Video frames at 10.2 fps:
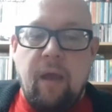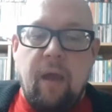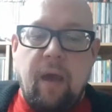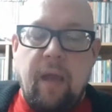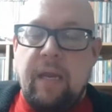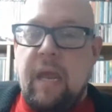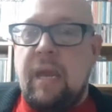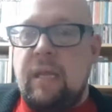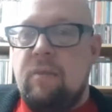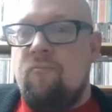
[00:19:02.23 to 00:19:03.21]
uh, in
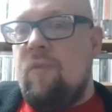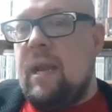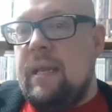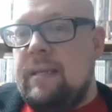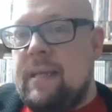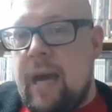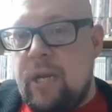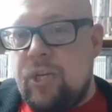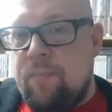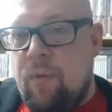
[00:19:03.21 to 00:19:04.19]
any really
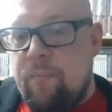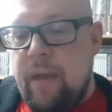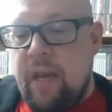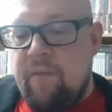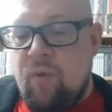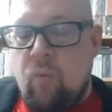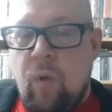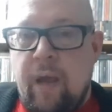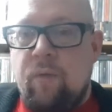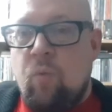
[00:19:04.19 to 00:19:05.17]
tangible, meaningful
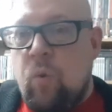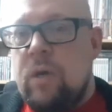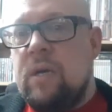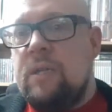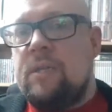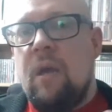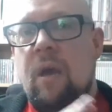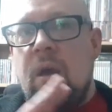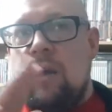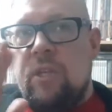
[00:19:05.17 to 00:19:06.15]
way. The words
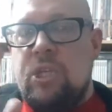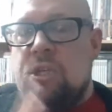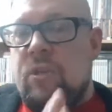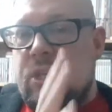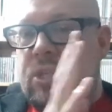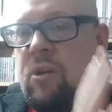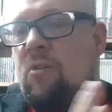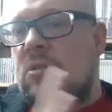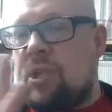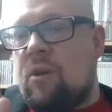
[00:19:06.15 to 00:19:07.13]
and the, the
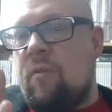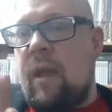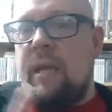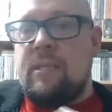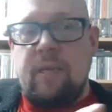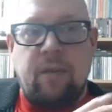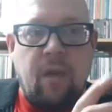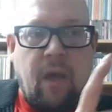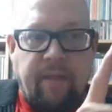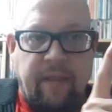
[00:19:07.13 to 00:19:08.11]
songs are created,
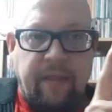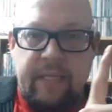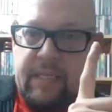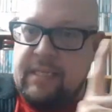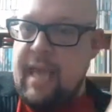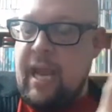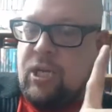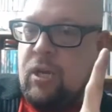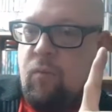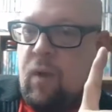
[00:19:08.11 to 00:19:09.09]
and then there's a
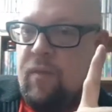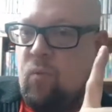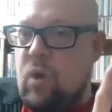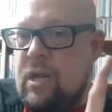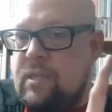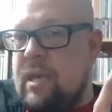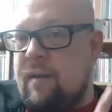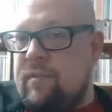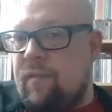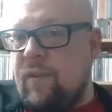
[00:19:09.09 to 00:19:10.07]
section where the words
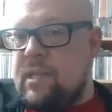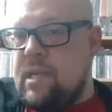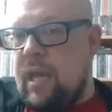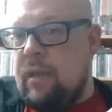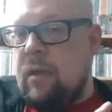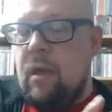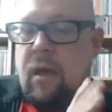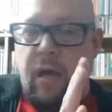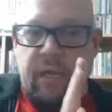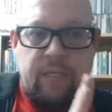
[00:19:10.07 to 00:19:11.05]
have to fit in.
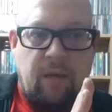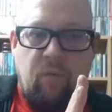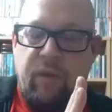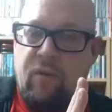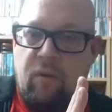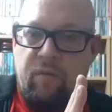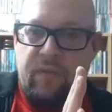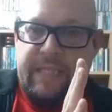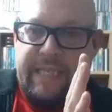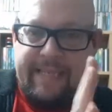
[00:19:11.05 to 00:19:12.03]
And it's like, well, you've got
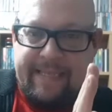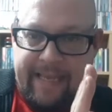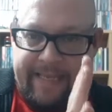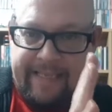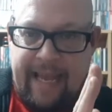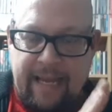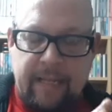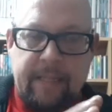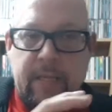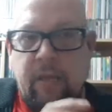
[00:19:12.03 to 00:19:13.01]
16
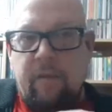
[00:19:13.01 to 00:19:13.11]
seconds and